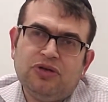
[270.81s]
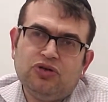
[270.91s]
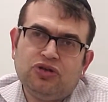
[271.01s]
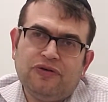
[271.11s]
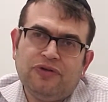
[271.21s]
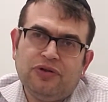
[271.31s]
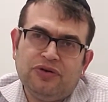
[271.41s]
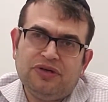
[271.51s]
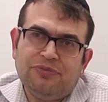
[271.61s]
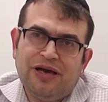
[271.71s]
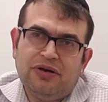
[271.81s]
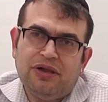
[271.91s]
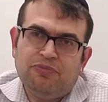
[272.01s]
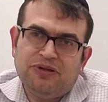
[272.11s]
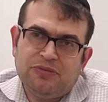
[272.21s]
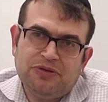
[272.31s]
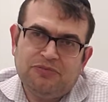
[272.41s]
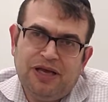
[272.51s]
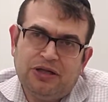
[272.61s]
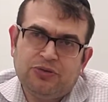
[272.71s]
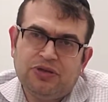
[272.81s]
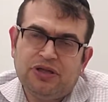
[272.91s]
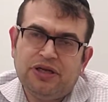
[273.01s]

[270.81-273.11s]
you should have learned about in Principles of Management,